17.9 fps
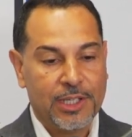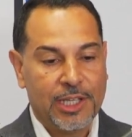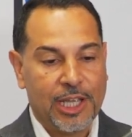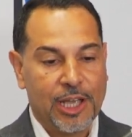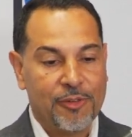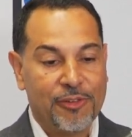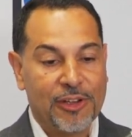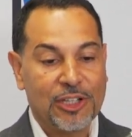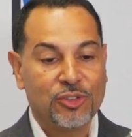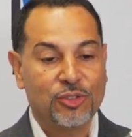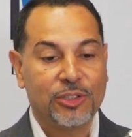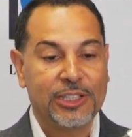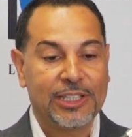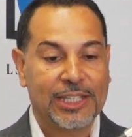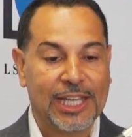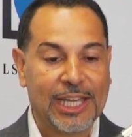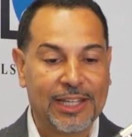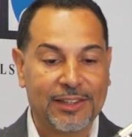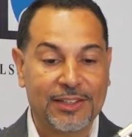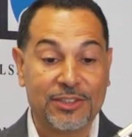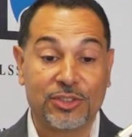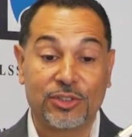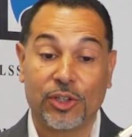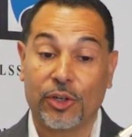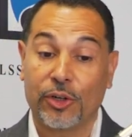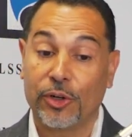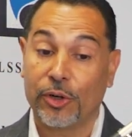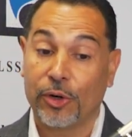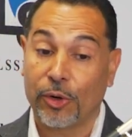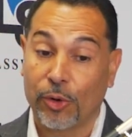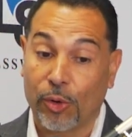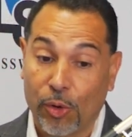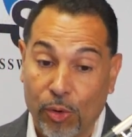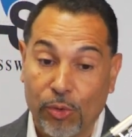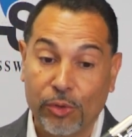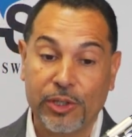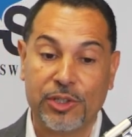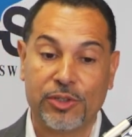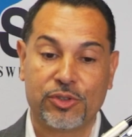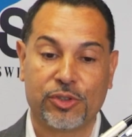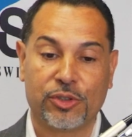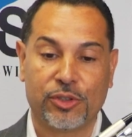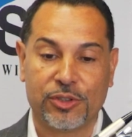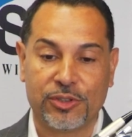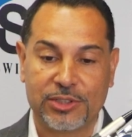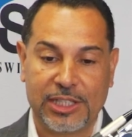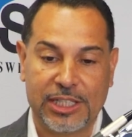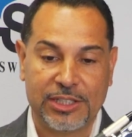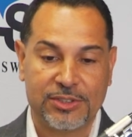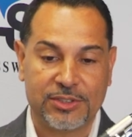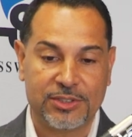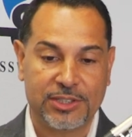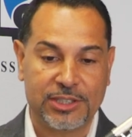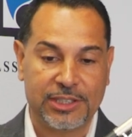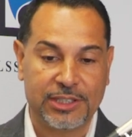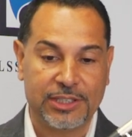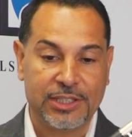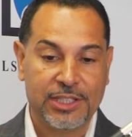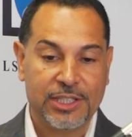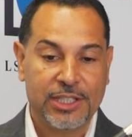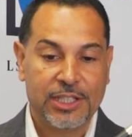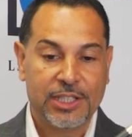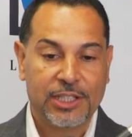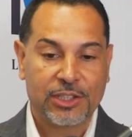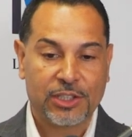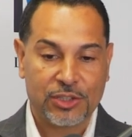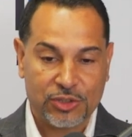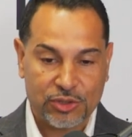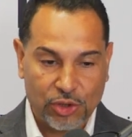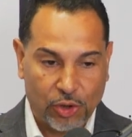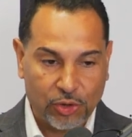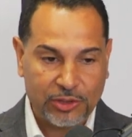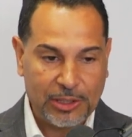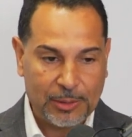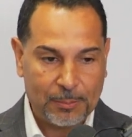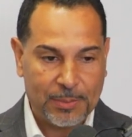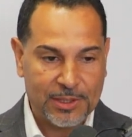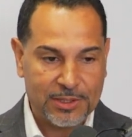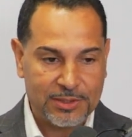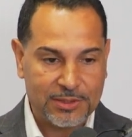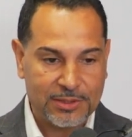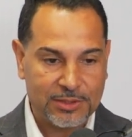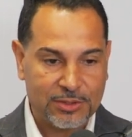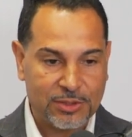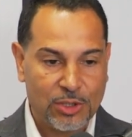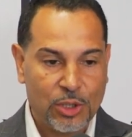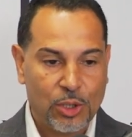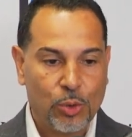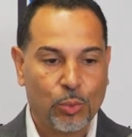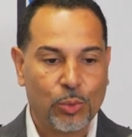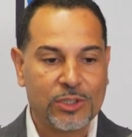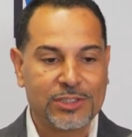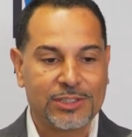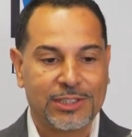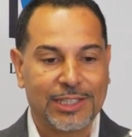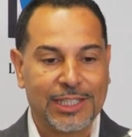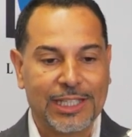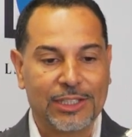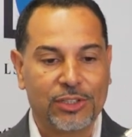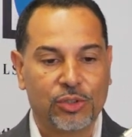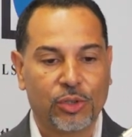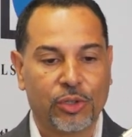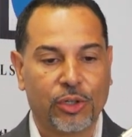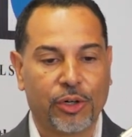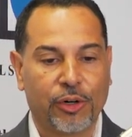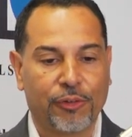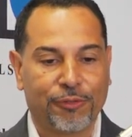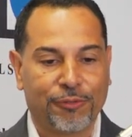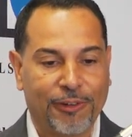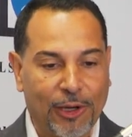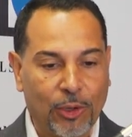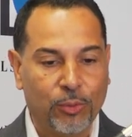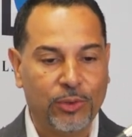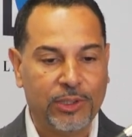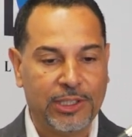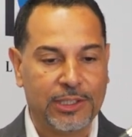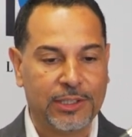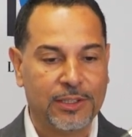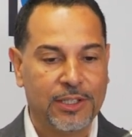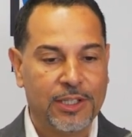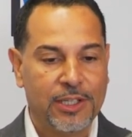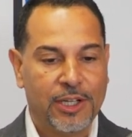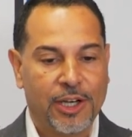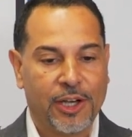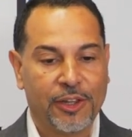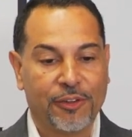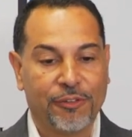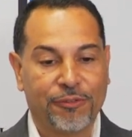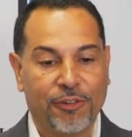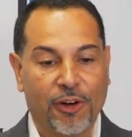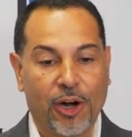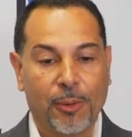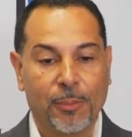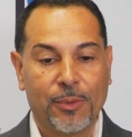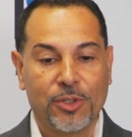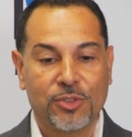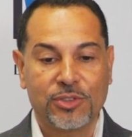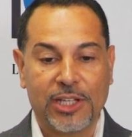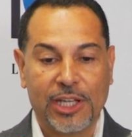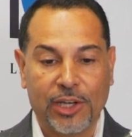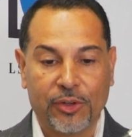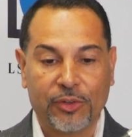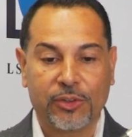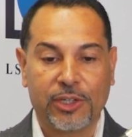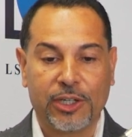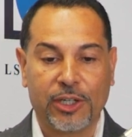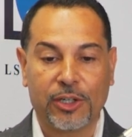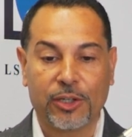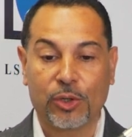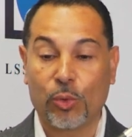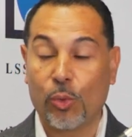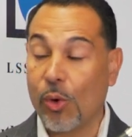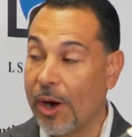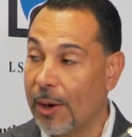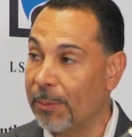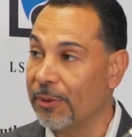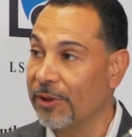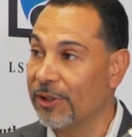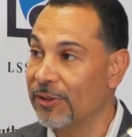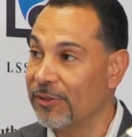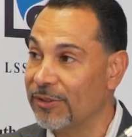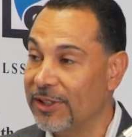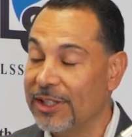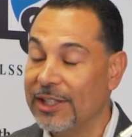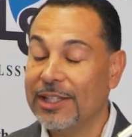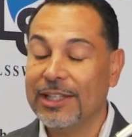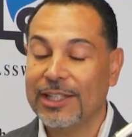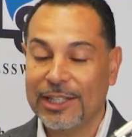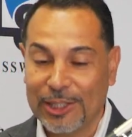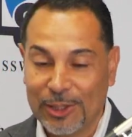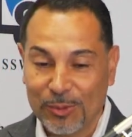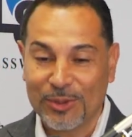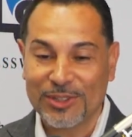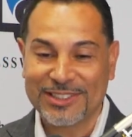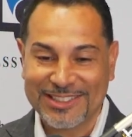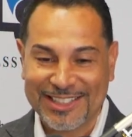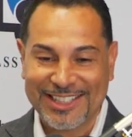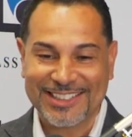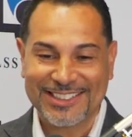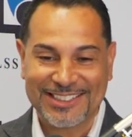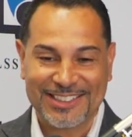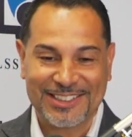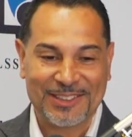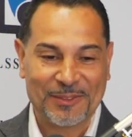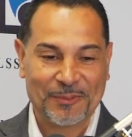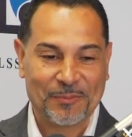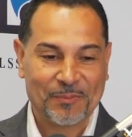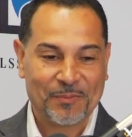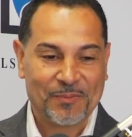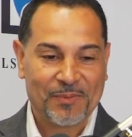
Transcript: Eventually, Kathy started her own insurance agency, consulting business, which led to her founding of the Farmers Healthcare Cooperative in Wisconsin.